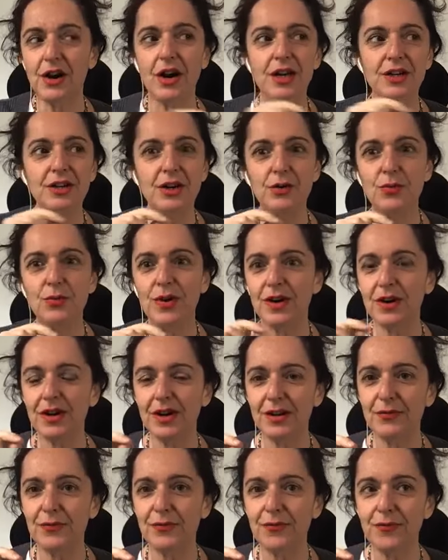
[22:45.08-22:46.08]
I know when
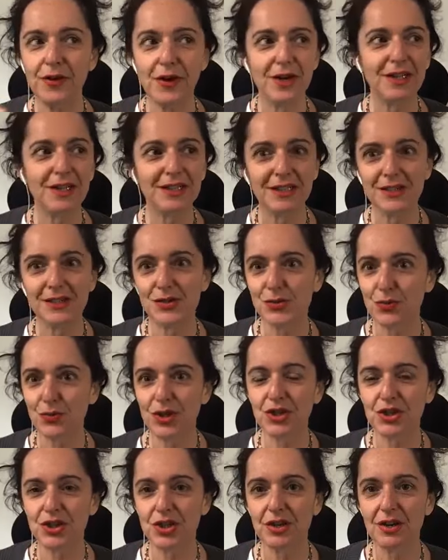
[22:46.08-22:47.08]
I finally
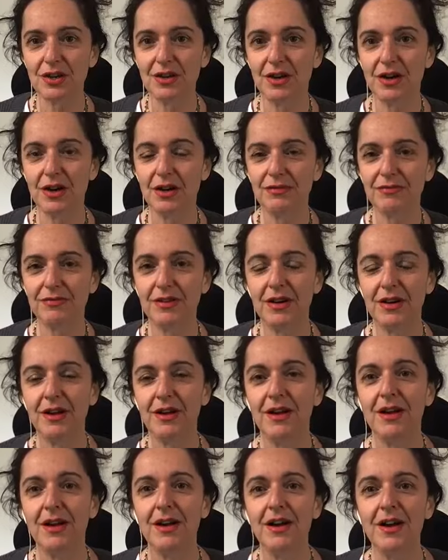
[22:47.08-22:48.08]
switched it off,
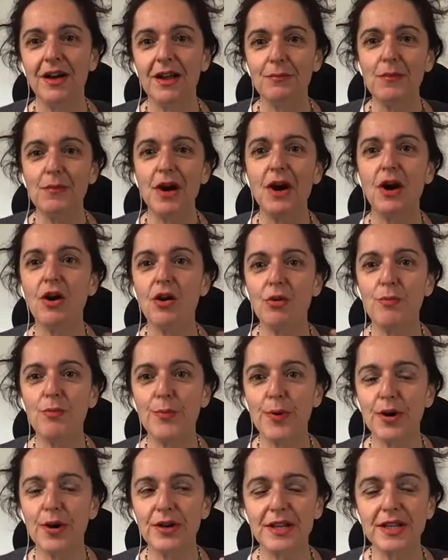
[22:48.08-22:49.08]
my whole
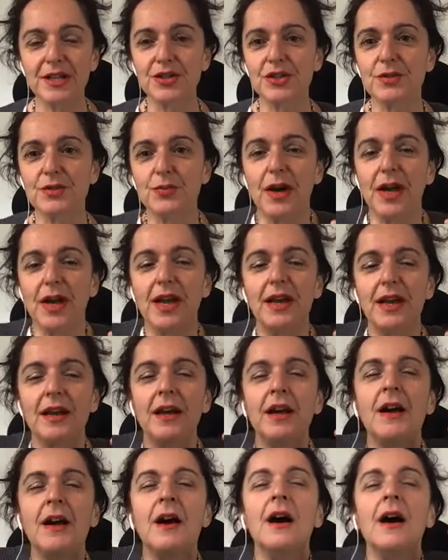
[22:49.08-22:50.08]
body just went,
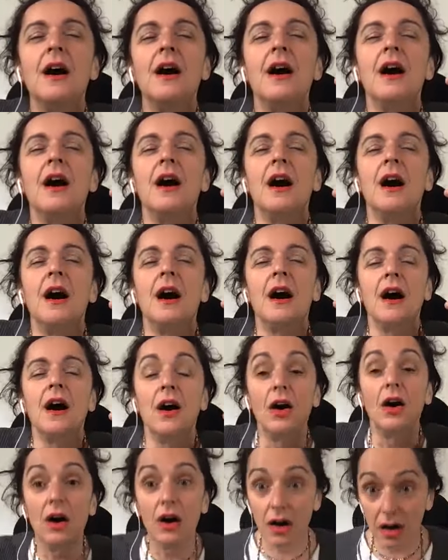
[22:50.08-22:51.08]

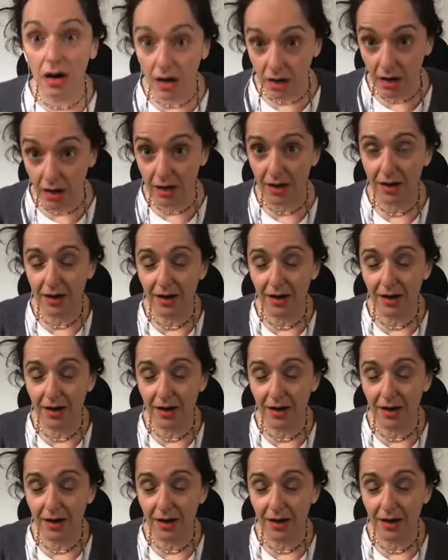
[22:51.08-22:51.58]
oh,